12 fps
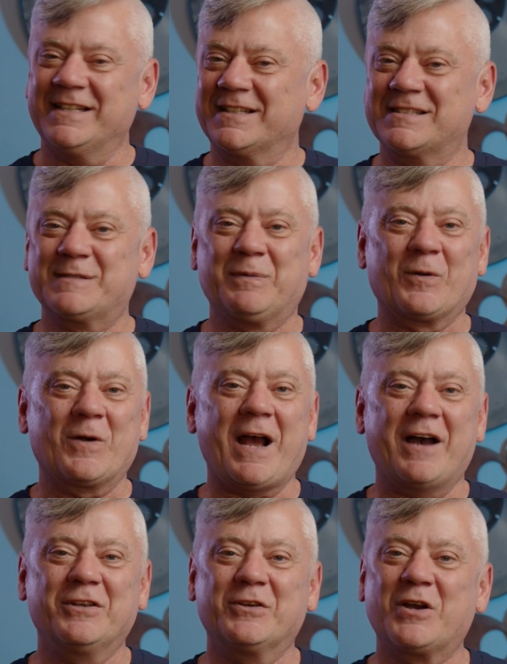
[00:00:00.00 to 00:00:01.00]
explore
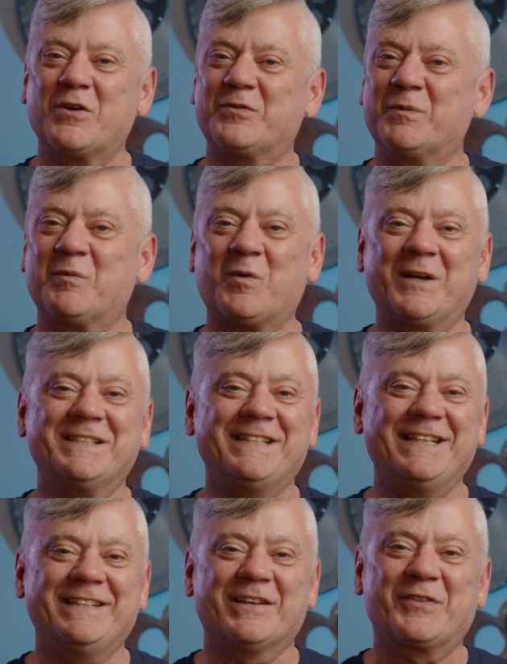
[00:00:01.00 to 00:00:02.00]
how you go from
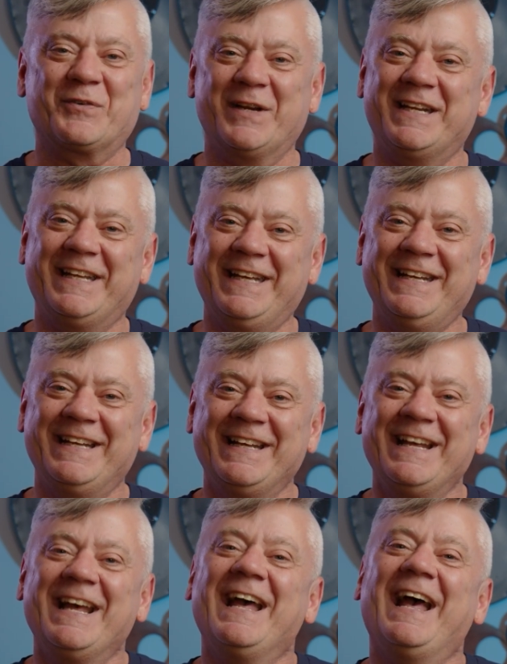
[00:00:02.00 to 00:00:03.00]
1D to 3D.
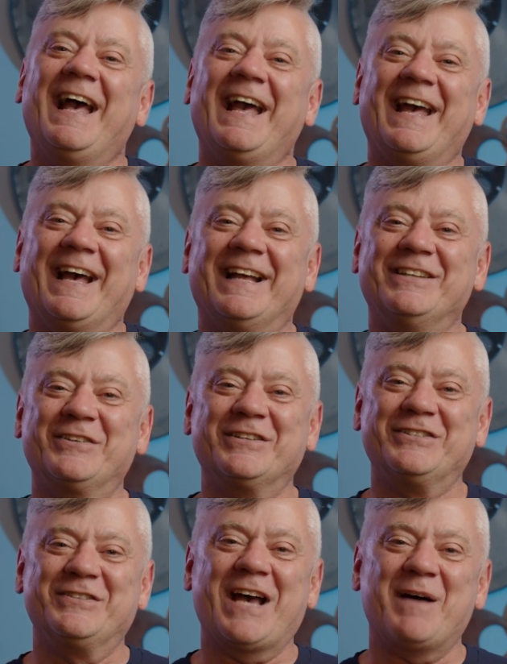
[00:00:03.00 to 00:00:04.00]
And you can
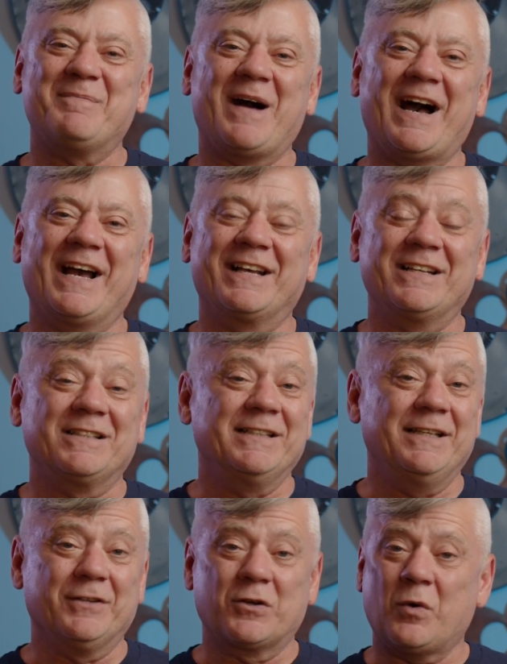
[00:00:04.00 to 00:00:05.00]
do that by
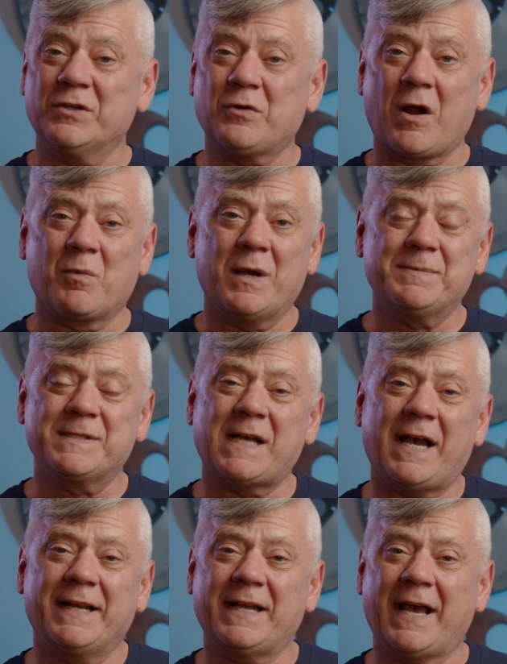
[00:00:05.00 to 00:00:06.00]
either going to our
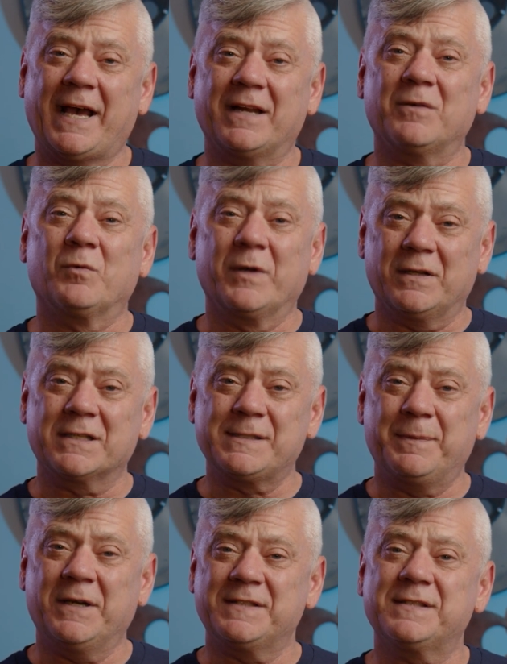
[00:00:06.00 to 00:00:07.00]
website at
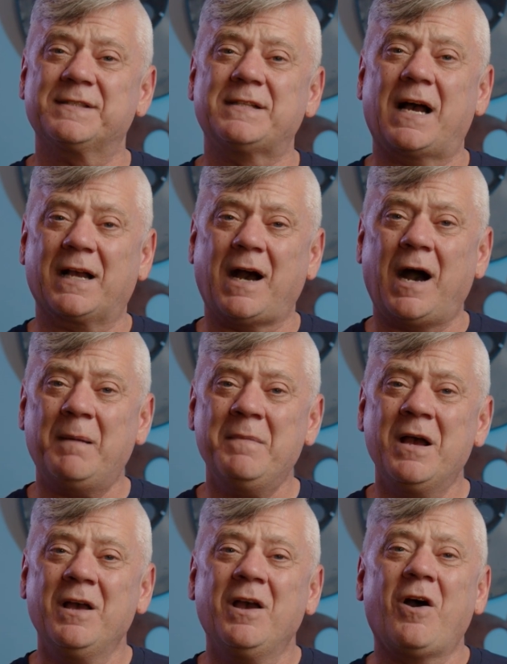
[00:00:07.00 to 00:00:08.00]
realexperiences.com,
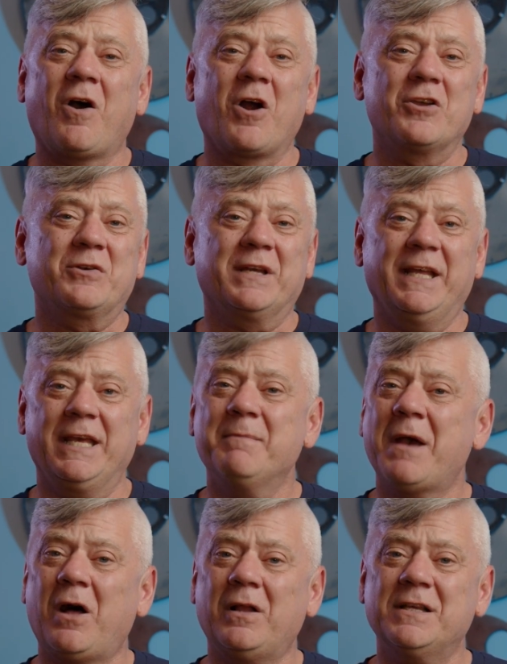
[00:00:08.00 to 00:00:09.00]
or you can
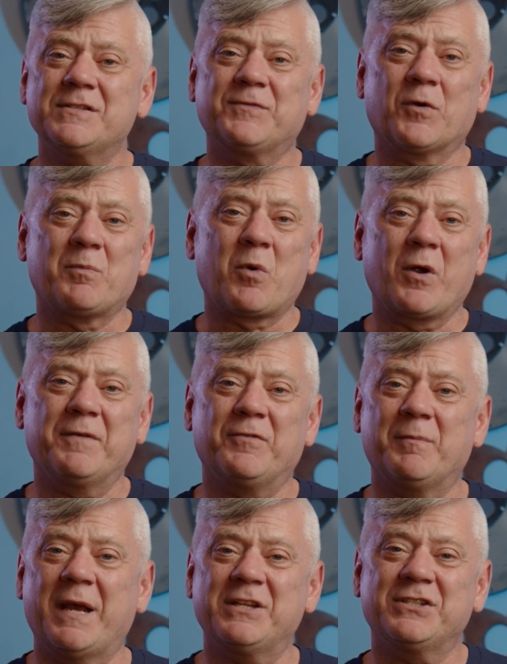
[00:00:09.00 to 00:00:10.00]
email us for more
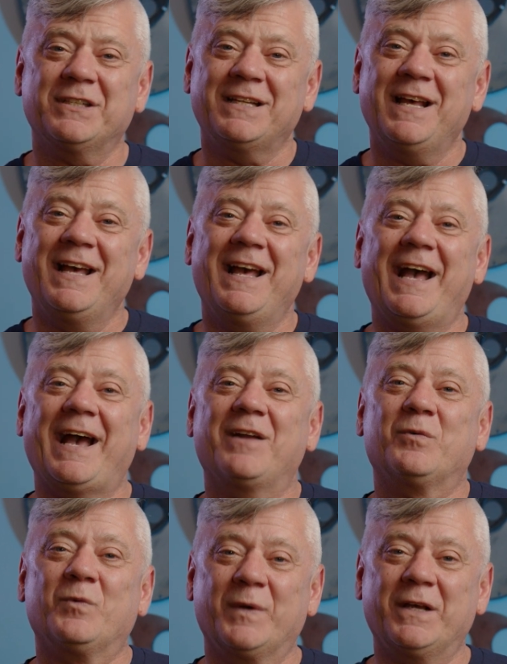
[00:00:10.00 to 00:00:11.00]
information
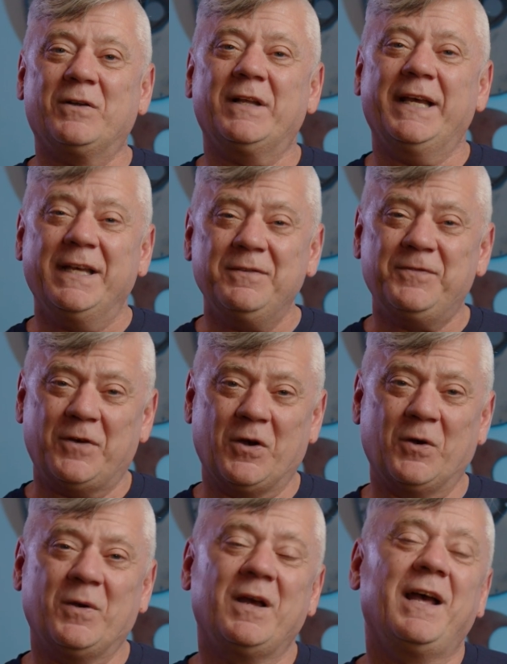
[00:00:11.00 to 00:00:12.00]
at
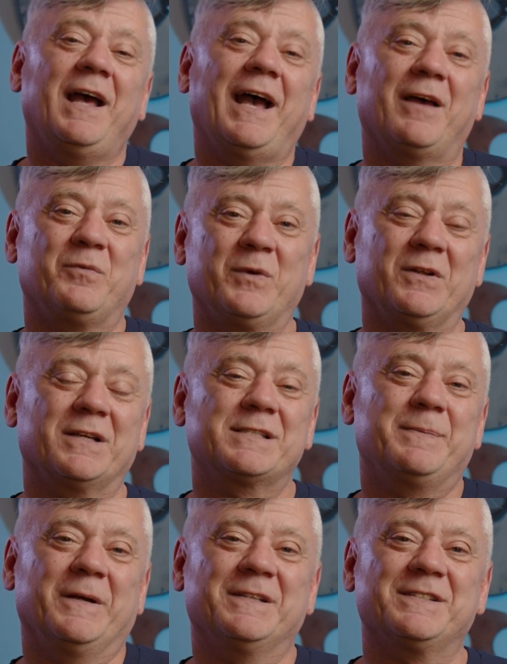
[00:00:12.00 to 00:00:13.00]

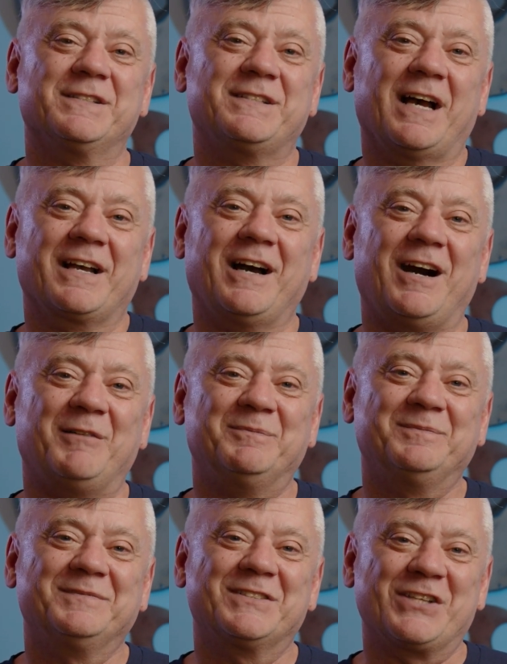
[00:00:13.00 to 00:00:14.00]
realinfo@realexperiences.com.
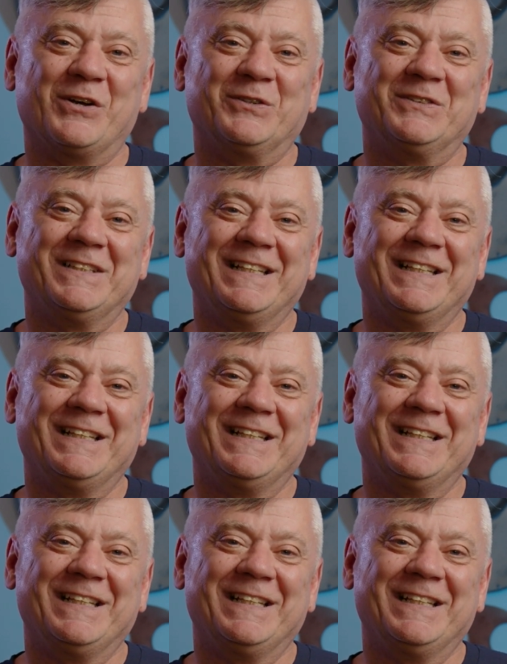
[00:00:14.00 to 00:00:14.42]
So